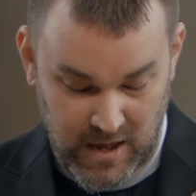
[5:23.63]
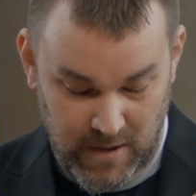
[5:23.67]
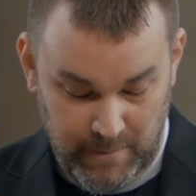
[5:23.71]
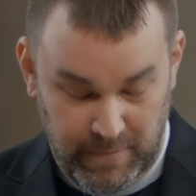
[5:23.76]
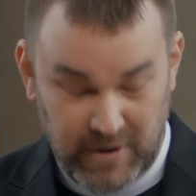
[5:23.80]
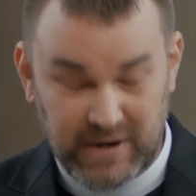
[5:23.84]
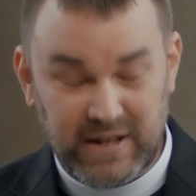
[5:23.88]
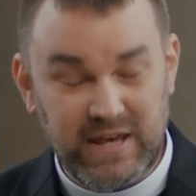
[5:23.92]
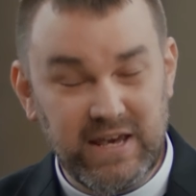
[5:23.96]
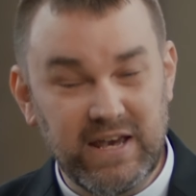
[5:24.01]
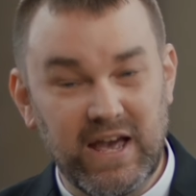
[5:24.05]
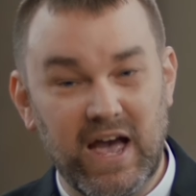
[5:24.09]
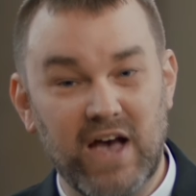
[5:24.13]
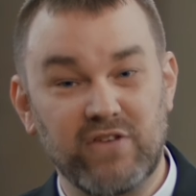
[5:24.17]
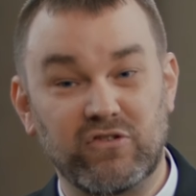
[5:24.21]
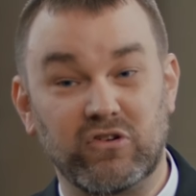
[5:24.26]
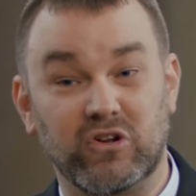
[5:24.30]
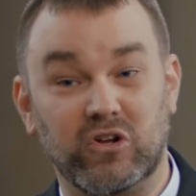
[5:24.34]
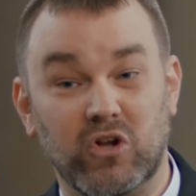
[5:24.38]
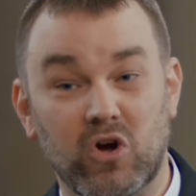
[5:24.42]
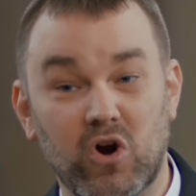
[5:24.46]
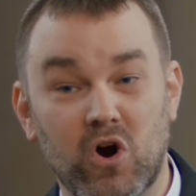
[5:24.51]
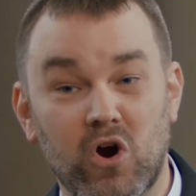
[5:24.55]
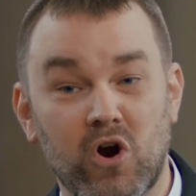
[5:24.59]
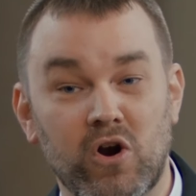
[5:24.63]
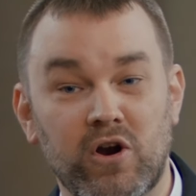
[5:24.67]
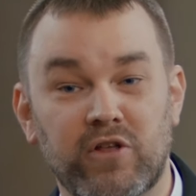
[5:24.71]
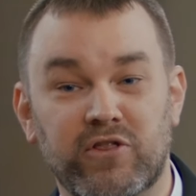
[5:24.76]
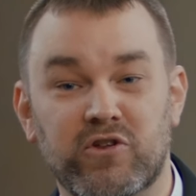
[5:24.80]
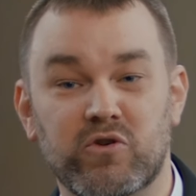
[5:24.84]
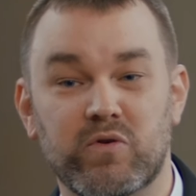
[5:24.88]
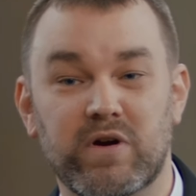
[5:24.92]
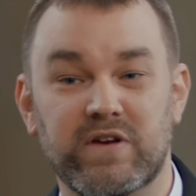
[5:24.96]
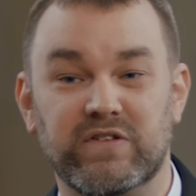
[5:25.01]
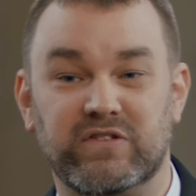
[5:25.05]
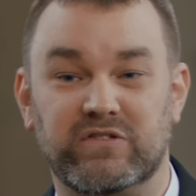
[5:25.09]
But he has learned
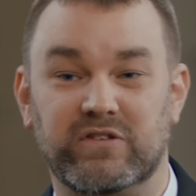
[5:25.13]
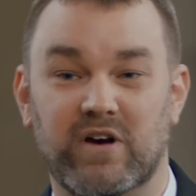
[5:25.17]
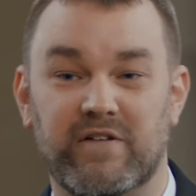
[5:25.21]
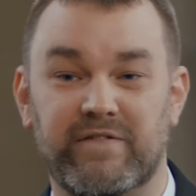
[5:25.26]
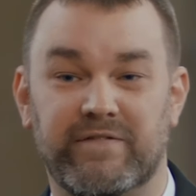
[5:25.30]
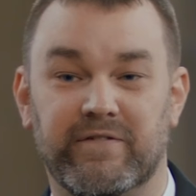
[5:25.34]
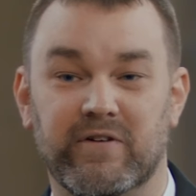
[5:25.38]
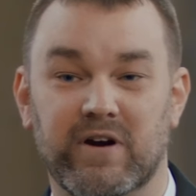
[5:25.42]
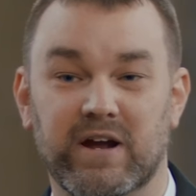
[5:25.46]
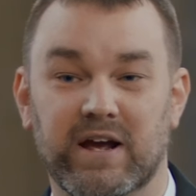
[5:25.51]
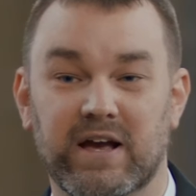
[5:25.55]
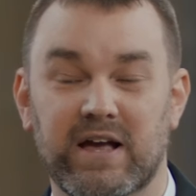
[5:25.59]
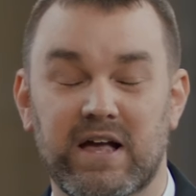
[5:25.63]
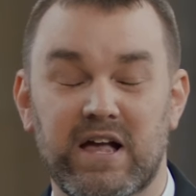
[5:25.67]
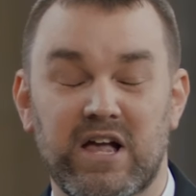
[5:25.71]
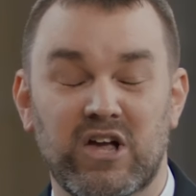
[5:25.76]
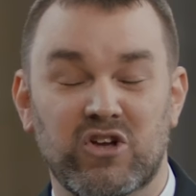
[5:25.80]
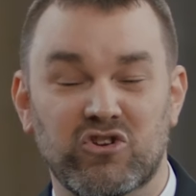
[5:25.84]
through his suffering